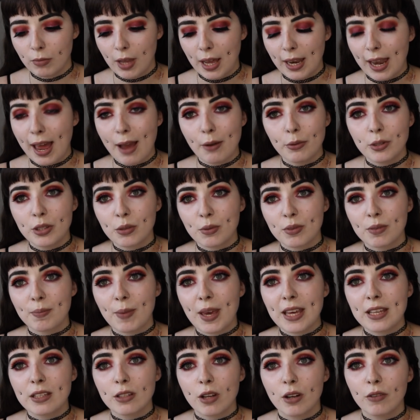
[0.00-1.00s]
allowance was
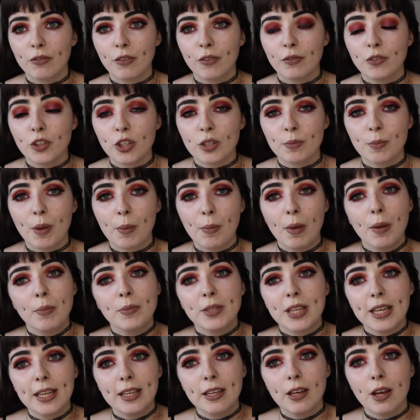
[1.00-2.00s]
based off of just my
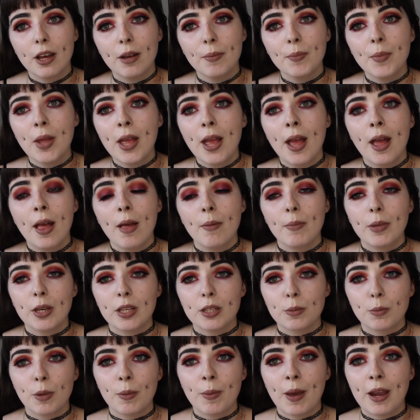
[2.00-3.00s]
mum's income,
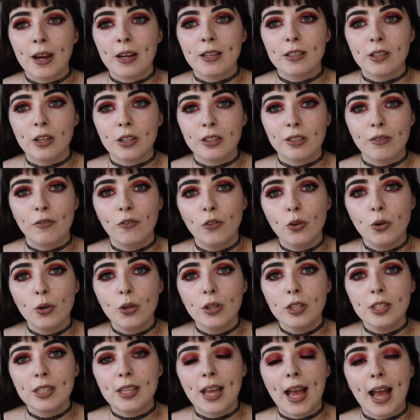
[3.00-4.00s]
because my parents are
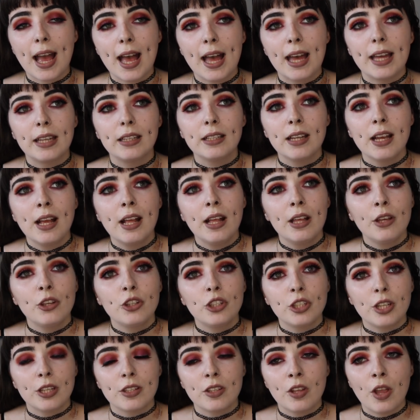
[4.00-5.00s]
divorced and
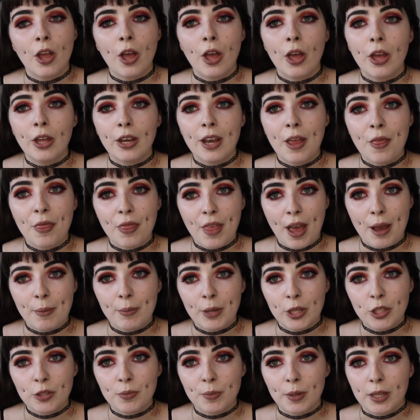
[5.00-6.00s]
she doesn't earn that
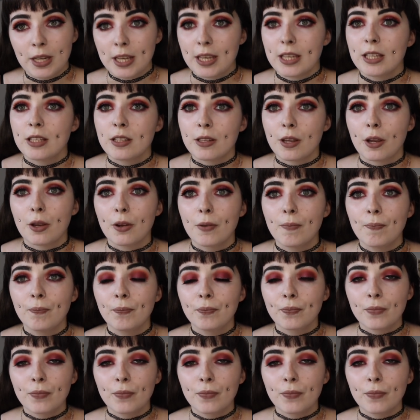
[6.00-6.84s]
much money. So